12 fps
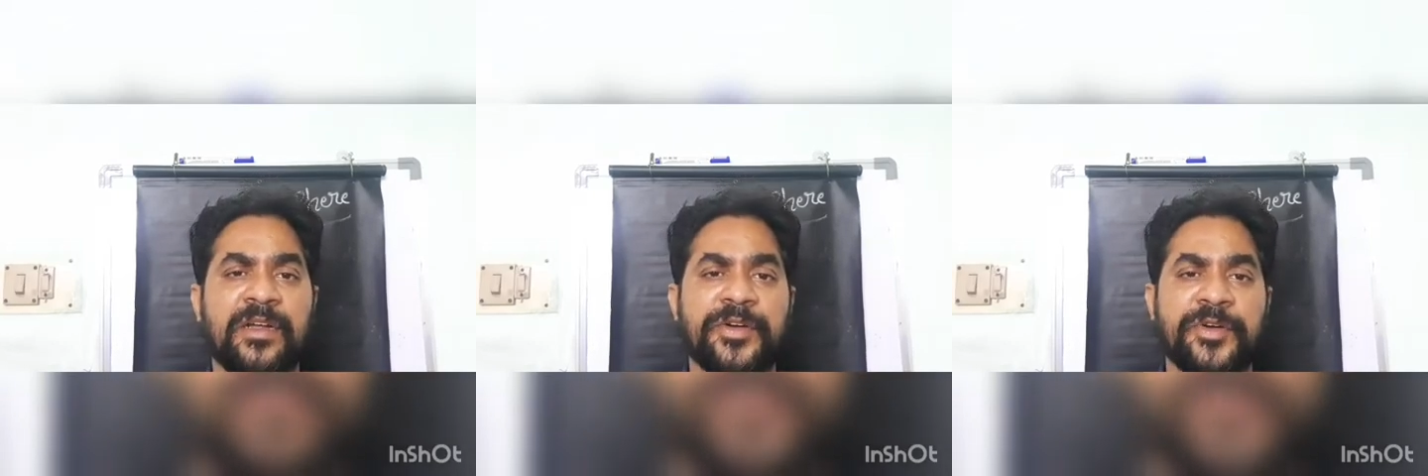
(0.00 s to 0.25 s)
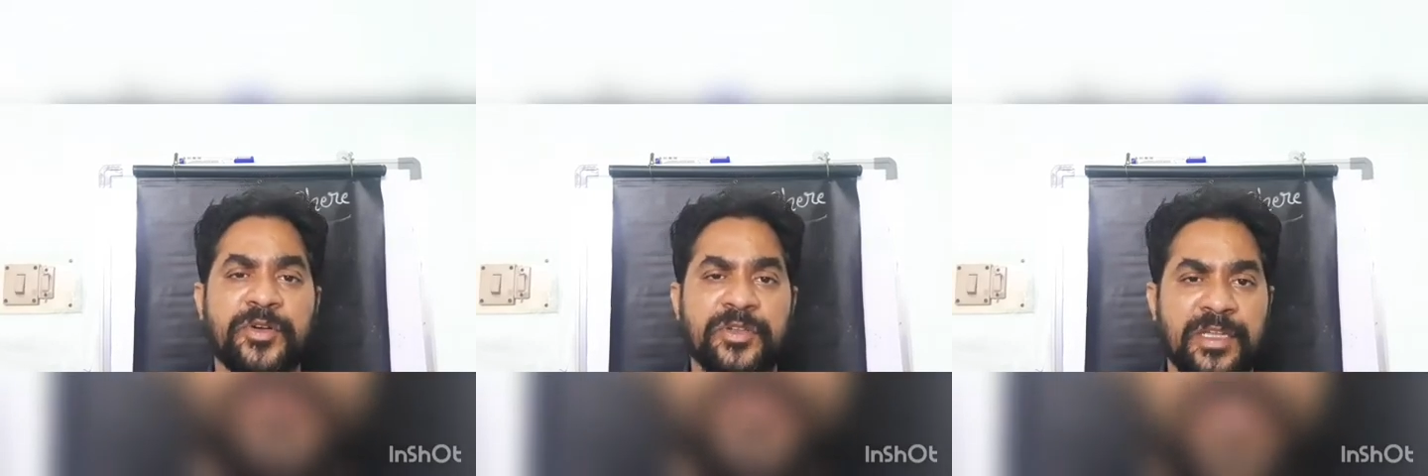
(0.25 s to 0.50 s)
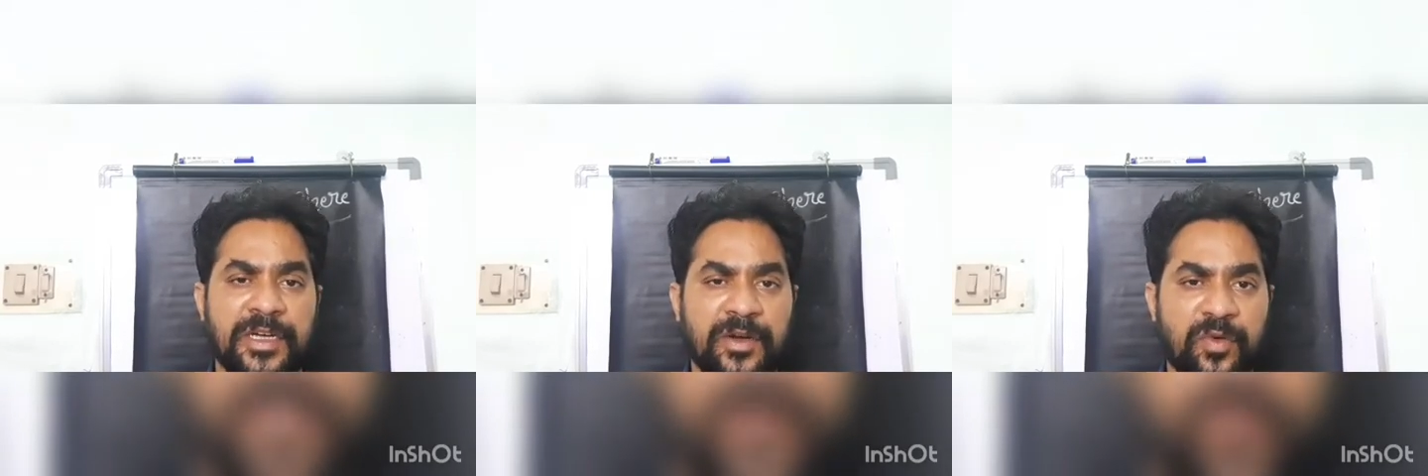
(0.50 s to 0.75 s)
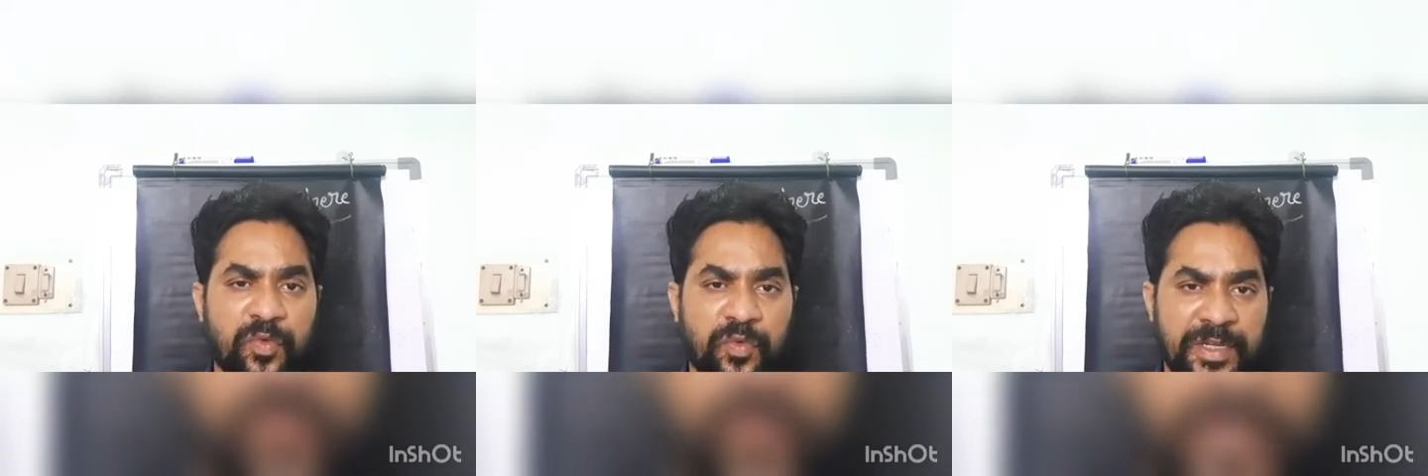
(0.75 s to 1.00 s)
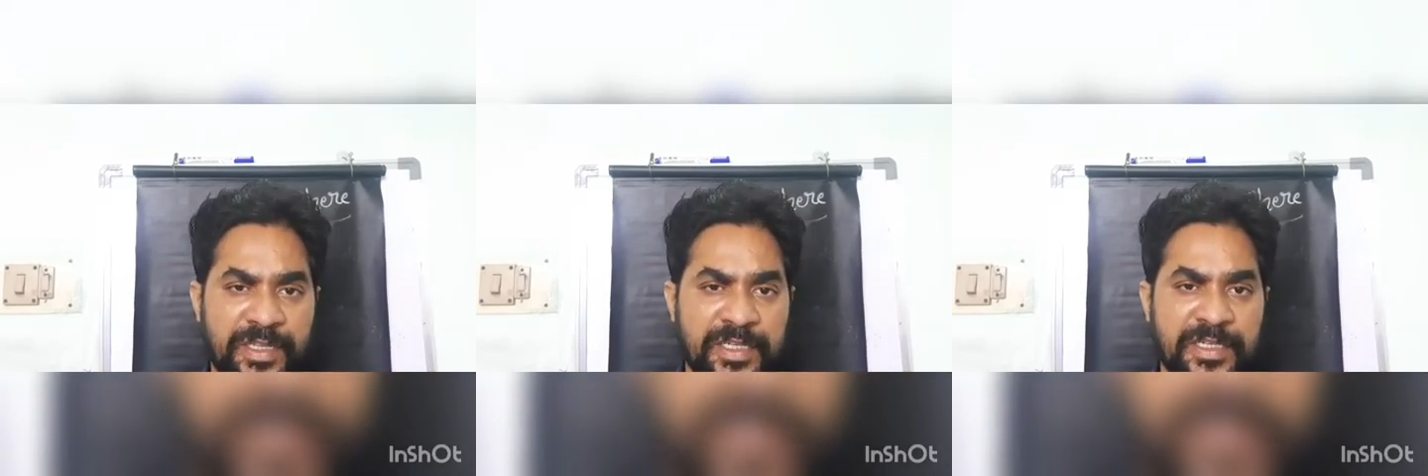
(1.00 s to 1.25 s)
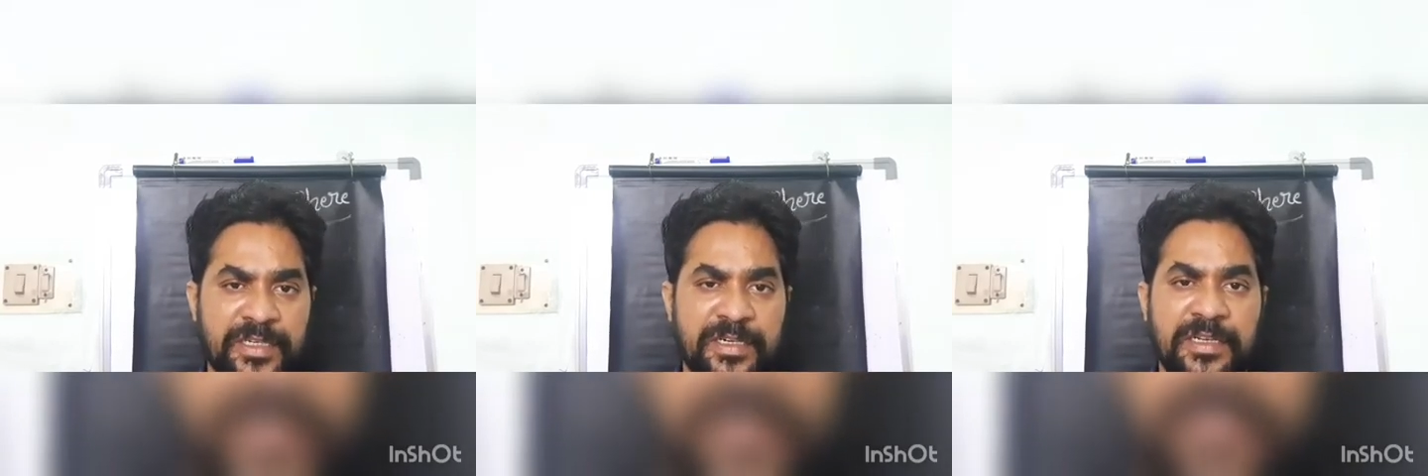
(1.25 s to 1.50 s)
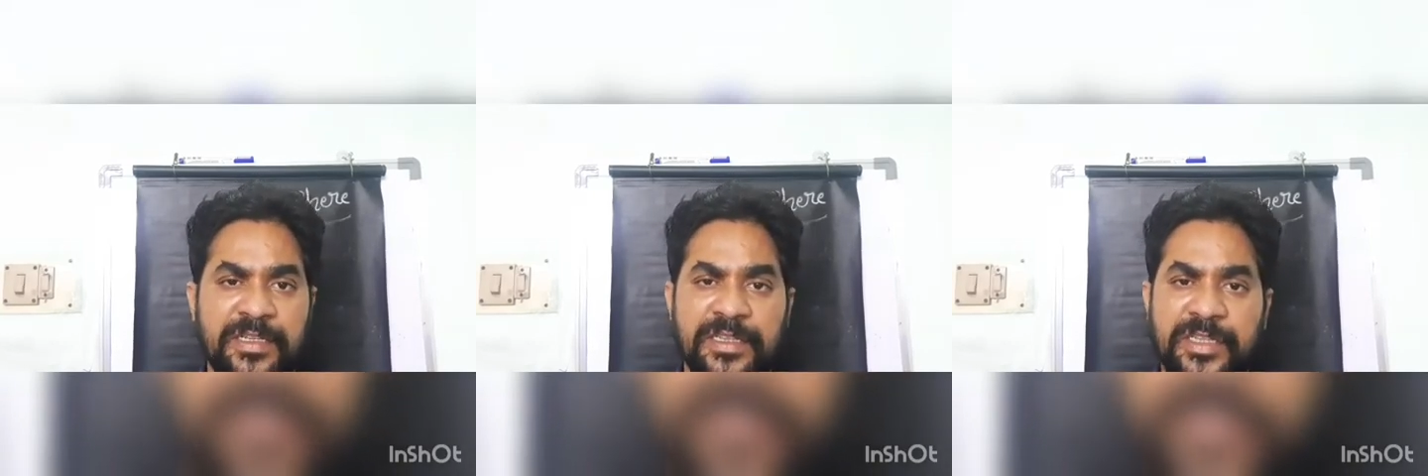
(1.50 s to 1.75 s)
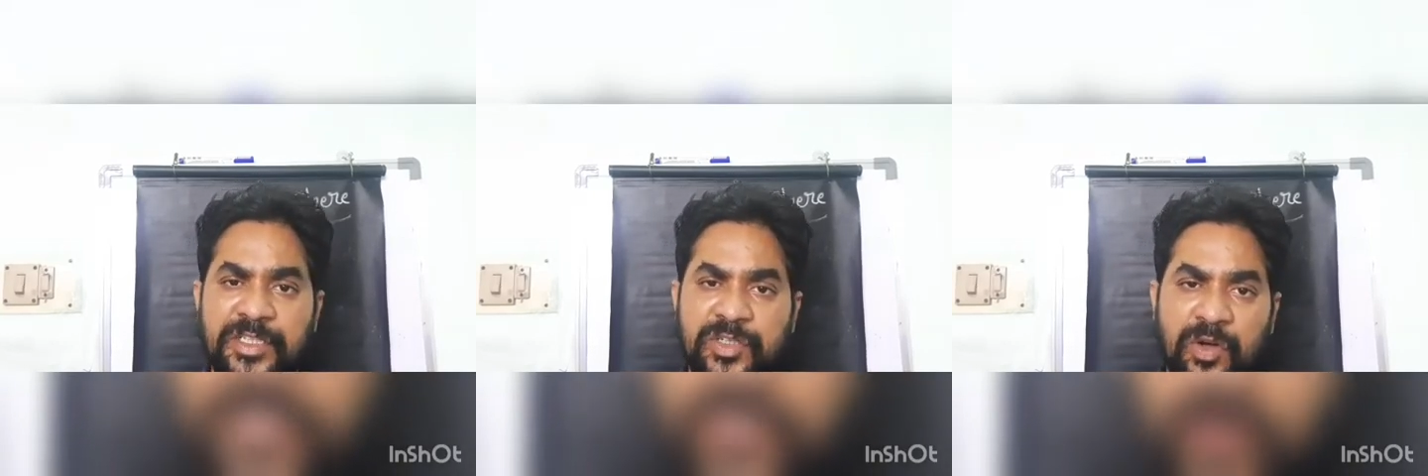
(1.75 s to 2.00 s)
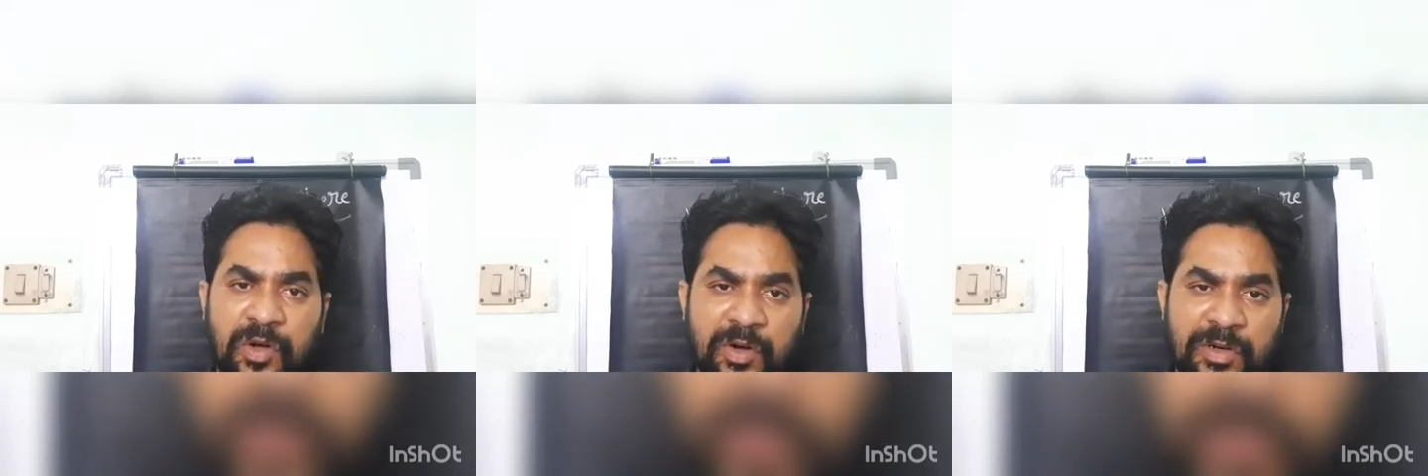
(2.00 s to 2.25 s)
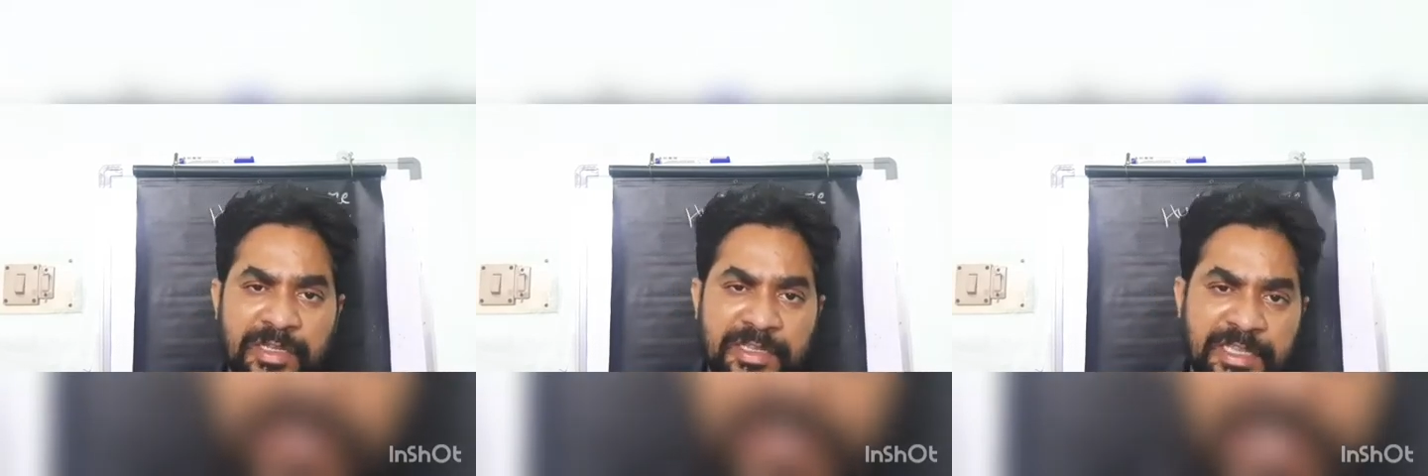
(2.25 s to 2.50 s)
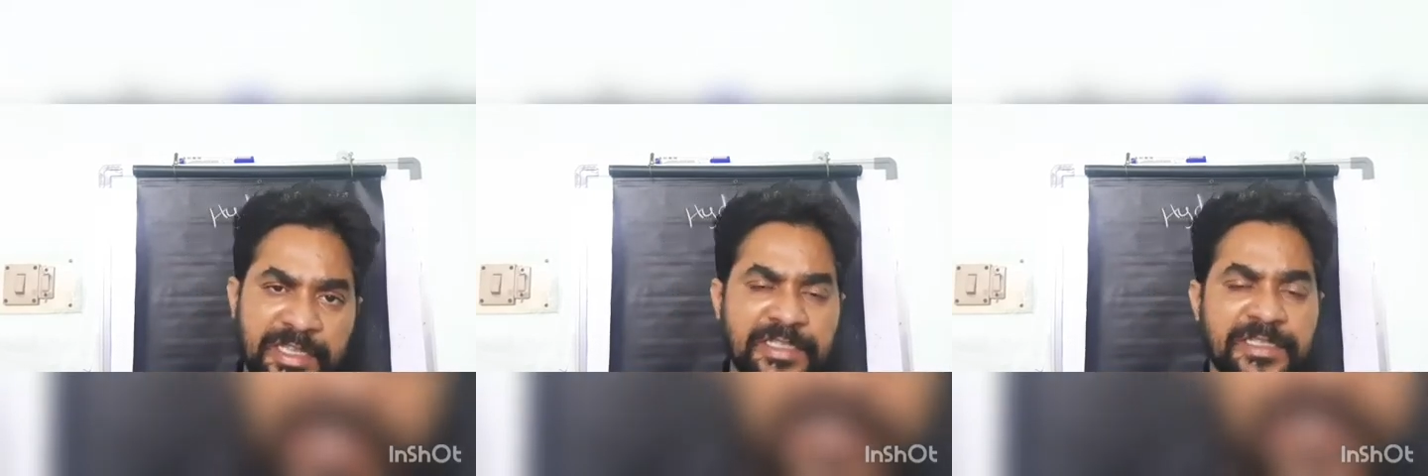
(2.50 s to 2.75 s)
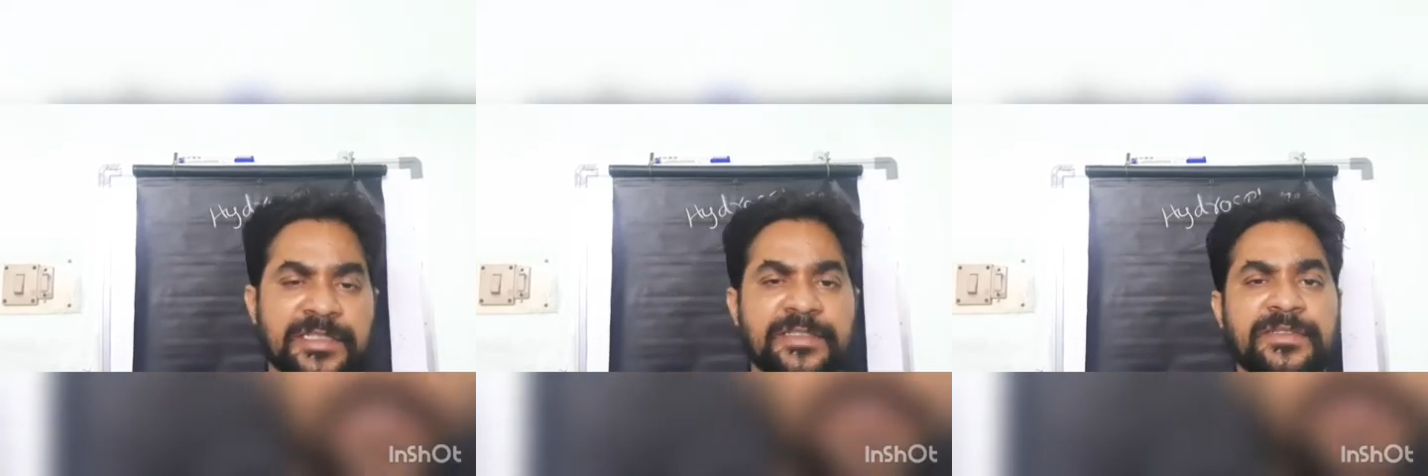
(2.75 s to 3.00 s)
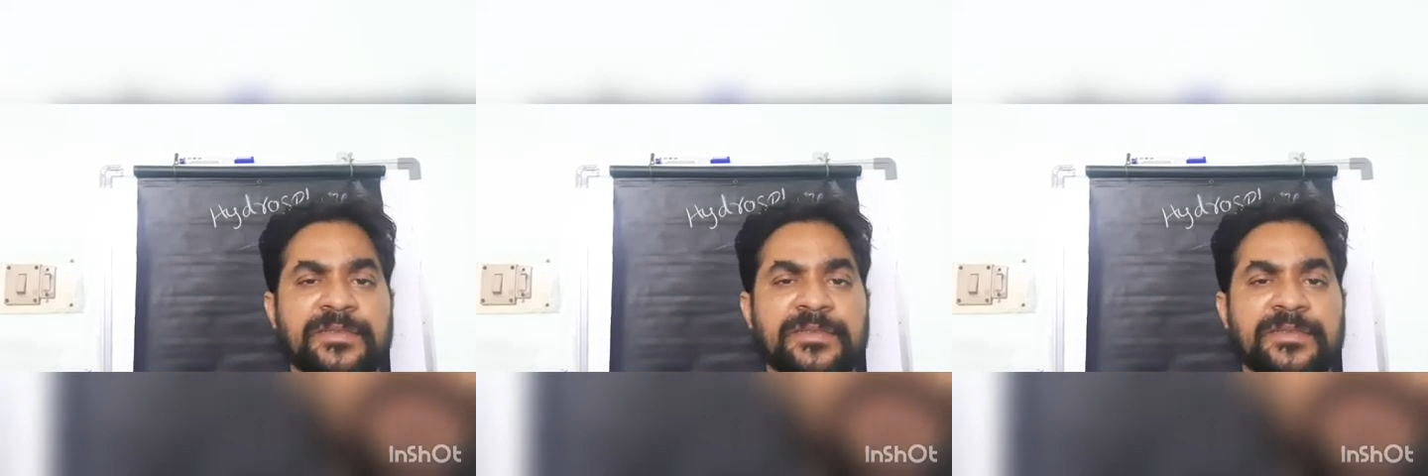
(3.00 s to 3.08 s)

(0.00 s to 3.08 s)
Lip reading: due to the weather, these are all the things.